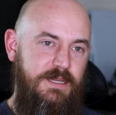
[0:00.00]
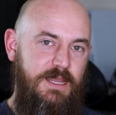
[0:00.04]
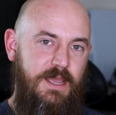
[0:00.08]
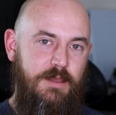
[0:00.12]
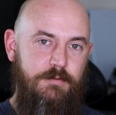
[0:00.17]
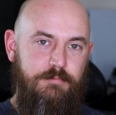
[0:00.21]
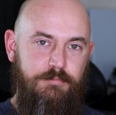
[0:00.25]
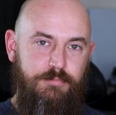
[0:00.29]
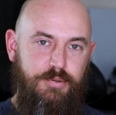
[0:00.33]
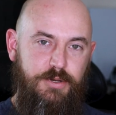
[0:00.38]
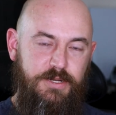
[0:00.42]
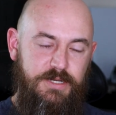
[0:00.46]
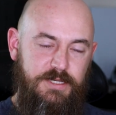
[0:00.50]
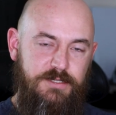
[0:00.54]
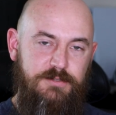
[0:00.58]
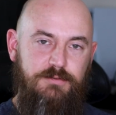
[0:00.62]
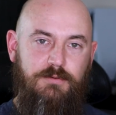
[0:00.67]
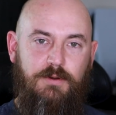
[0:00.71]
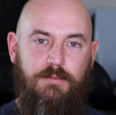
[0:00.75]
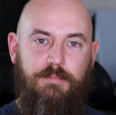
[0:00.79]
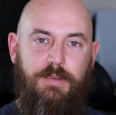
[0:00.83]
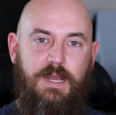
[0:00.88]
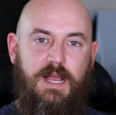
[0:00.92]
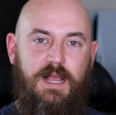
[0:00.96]
got put
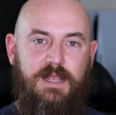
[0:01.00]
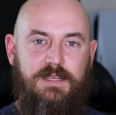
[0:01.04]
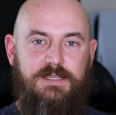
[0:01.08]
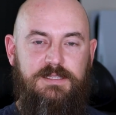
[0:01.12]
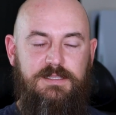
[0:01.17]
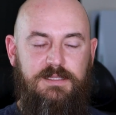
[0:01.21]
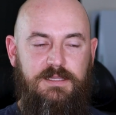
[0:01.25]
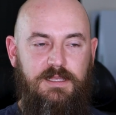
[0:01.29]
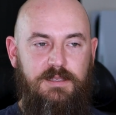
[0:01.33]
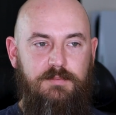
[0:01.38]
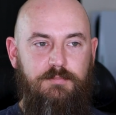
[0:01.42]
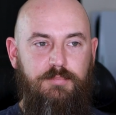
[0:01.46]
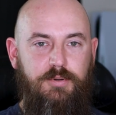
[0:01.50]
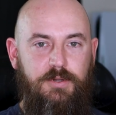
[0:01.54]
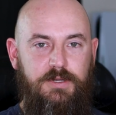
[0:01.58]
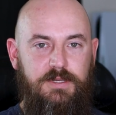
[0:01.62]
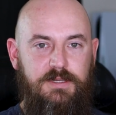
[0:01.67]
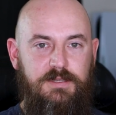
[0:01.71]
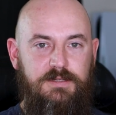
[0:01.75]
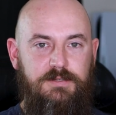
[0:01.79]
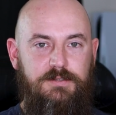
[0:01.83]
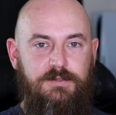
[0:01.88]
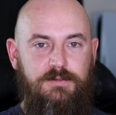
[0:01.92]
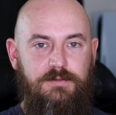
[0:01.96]
into a box and then put
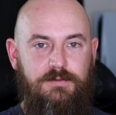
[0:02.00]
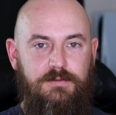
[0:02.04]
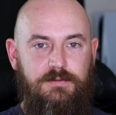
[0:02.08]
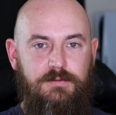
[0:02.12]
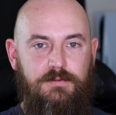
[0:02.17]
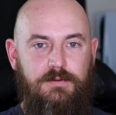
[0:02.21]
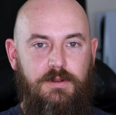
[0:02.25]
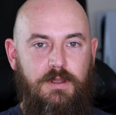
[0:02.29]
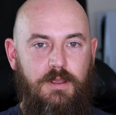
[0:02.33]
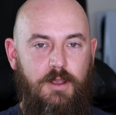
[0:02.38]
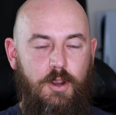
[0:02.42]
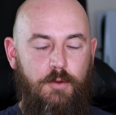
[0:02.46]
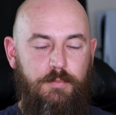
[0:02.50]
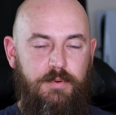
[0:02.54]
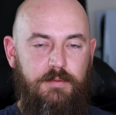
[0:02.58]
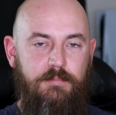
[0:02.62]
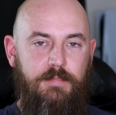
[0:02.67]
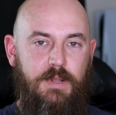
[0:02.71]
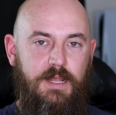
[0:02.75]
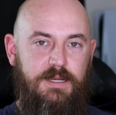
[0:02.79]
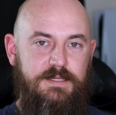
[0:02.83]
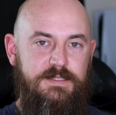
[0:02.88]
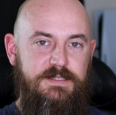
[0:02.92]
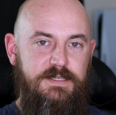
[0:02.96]
into
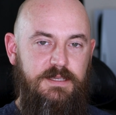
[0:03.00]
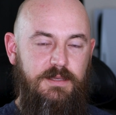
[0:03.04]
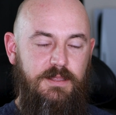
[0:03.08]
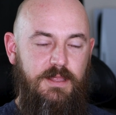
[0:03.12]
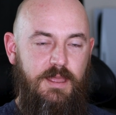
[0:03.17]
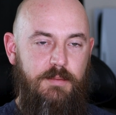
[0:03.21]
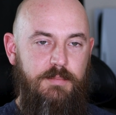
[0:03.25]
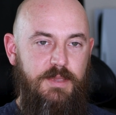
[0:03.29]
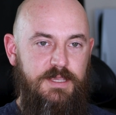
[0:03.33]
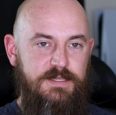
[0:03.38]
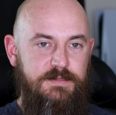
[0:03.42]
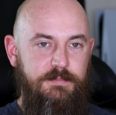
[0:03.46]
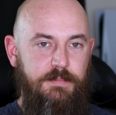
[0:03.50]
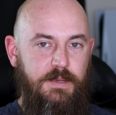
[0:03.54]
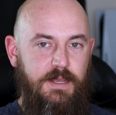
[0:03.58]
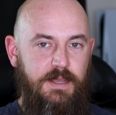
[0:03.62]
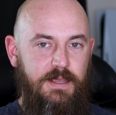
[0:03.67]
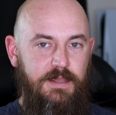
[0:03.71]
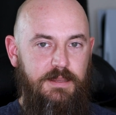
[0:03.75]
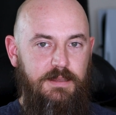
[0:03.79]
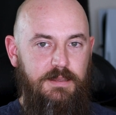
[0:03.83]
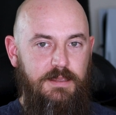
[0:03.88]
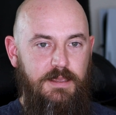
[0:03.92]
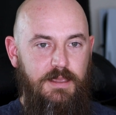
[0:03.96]
open box sale at Best
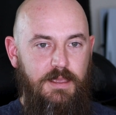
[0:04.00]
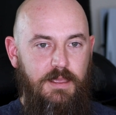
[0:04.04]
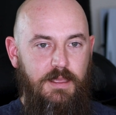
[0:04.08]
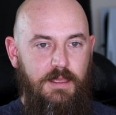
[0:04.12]
Buy.